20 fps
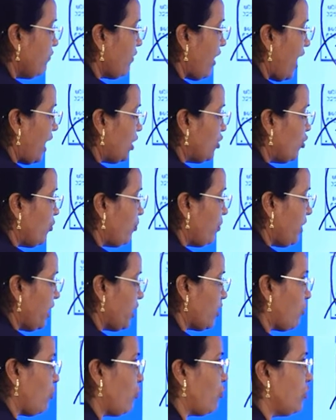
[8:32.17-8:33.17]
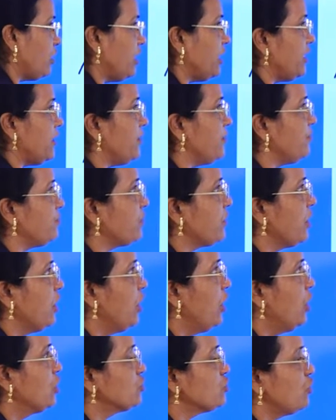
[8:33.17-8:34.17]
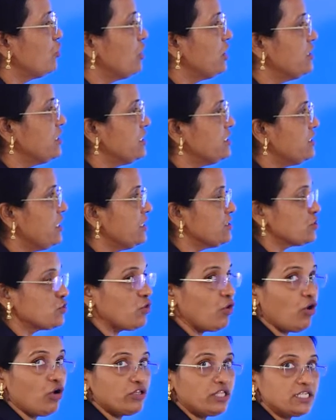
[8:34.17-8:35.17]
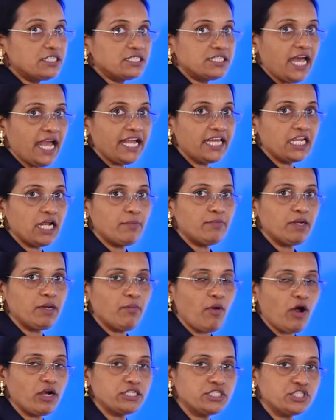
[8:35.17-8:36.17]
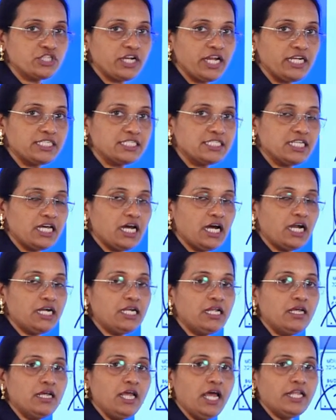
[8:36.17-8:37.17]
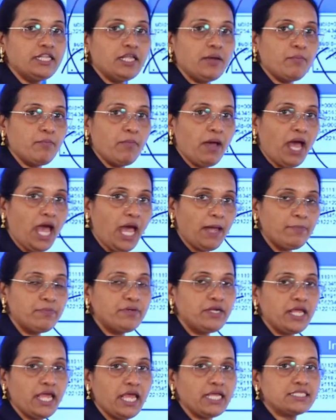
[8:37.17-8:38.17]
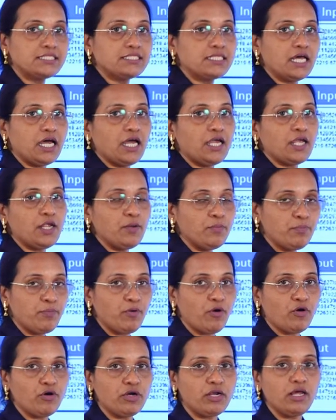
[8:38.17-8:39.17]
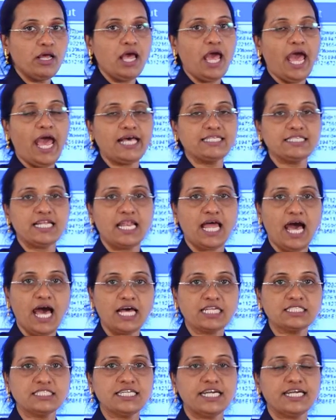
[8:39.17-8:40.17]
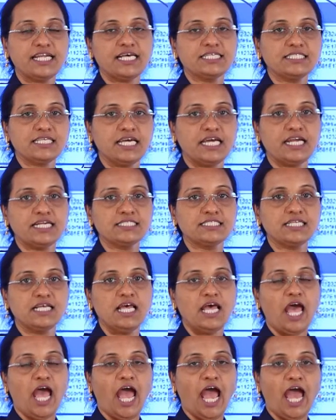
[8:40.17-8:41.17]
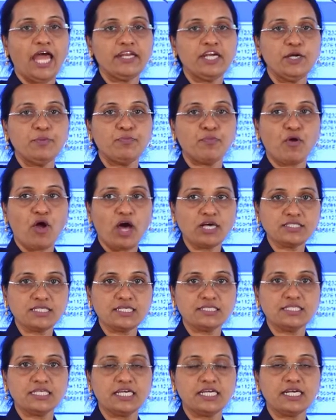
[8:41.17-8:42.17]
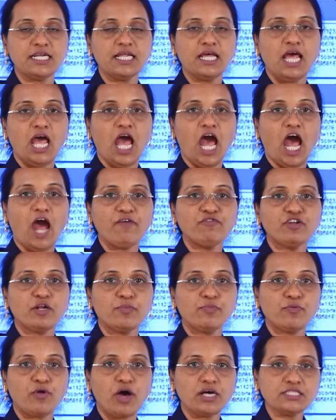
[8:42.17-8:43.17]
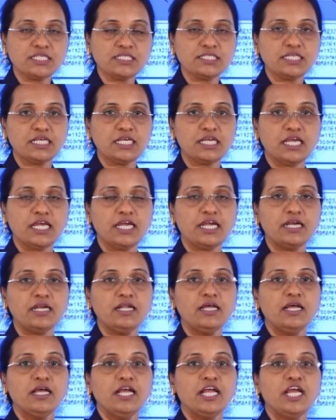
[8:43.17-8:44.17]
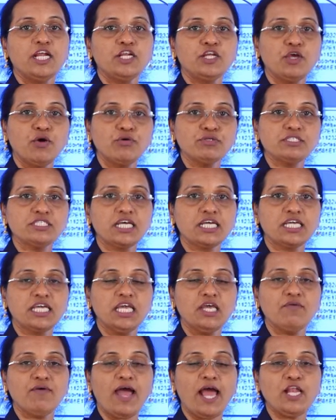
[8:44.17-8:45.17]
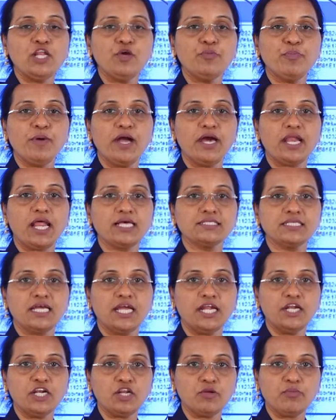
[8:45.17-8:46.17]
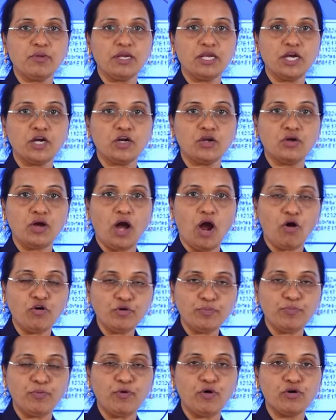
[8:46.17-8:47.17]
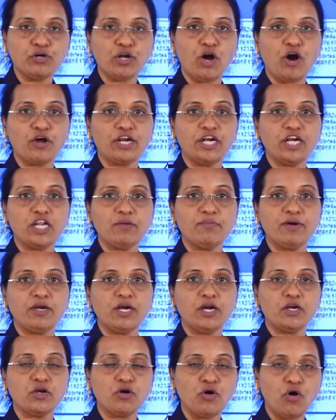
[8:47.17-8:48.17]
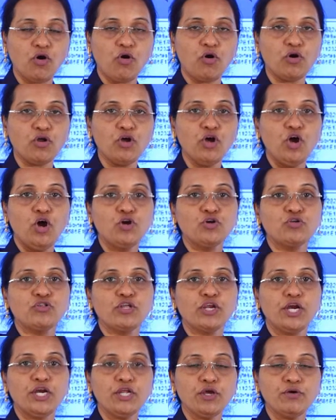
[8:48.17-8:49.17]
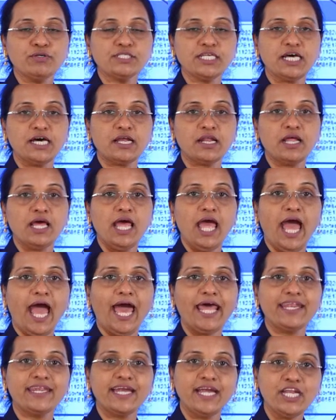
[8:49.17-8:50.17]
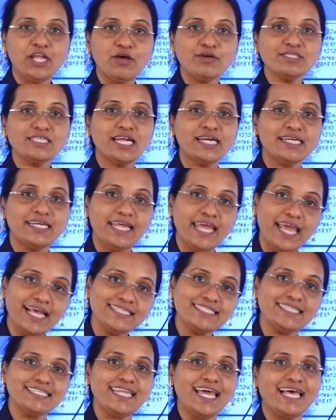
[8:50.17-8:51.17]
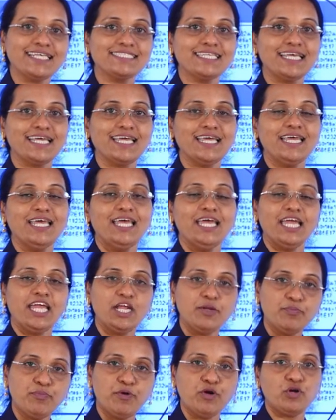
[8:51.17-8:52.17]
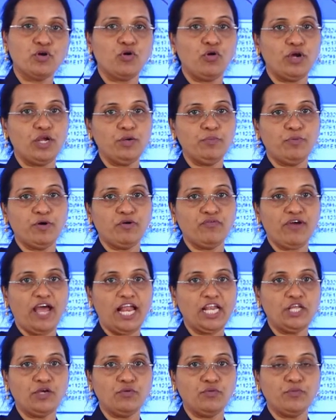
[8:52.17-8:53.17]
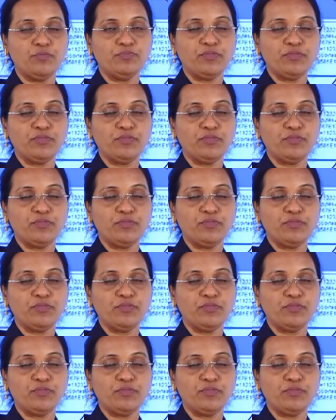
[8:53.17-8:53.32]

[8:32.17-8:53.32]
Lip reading: value pair only. So this diagram demonstrates that the map takes the input as a large data sets, and it processes it. After processing it, it gives the key value pair as an intermediate output or intermediate code to the reducer, and reducer takes it as a input value,